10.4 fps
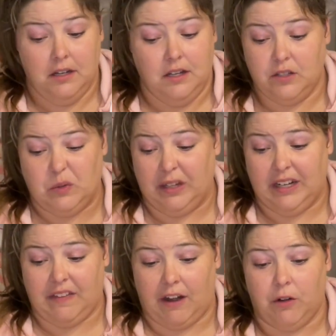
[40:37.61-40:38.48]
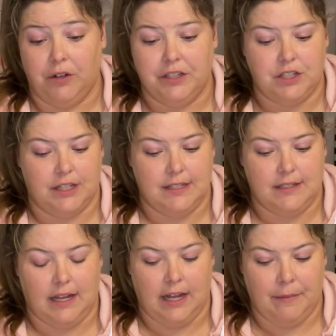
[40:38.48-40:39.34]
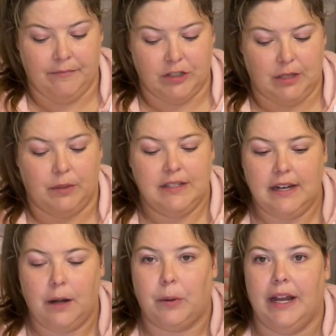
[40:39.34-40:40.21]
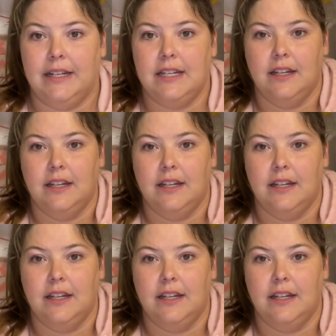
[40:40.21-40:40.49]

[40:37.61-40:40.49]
So it's really not that old. It's just, um, for some reason out of print.